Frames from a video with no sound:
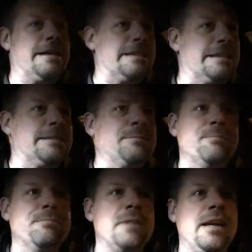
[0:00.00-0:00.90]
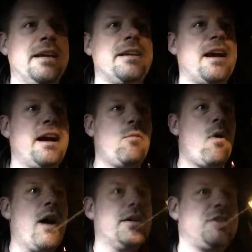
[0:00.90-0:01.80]
And I
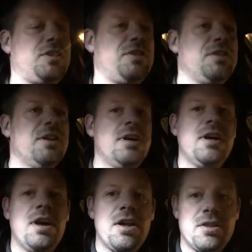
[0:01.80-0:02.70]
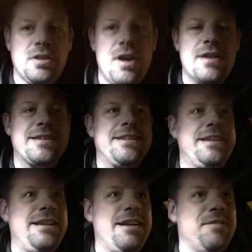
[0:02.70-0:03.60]
watched The Lost
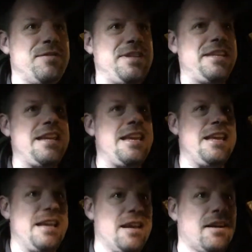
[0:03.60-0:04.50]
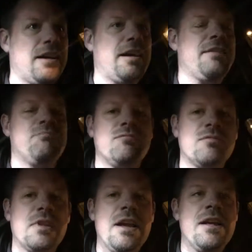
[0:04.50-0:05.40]
City of Z. I
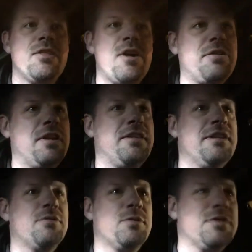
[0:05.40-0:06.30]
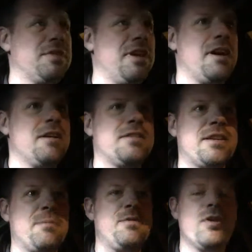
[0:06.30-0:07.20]
thought that this was
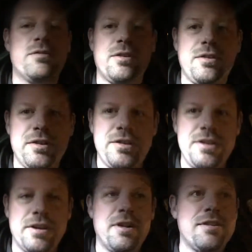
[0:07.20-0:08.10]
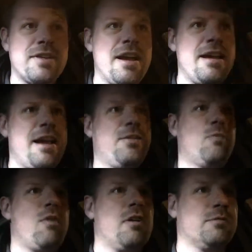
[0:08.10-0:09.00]
skipped over in the theaters. I had the
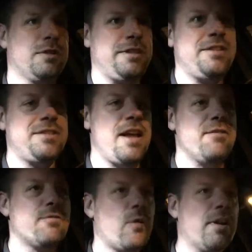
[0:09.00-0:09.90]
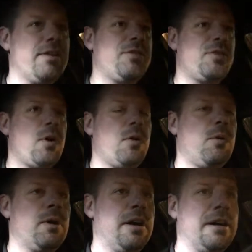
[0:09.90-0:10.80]
wrong release date for it.
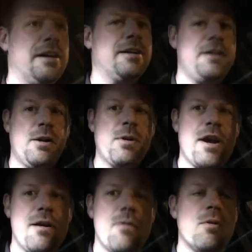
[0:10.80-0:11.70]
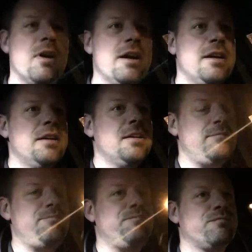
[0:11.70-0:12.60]
So here we go.
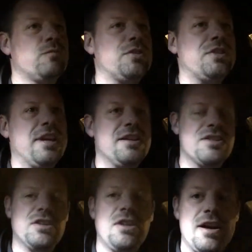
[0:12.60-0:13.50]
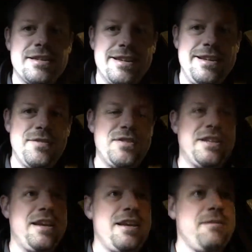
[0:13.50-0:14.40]
Once again, this is The Lost City of
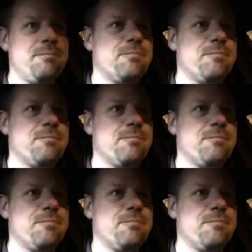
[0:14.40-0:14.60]
Z,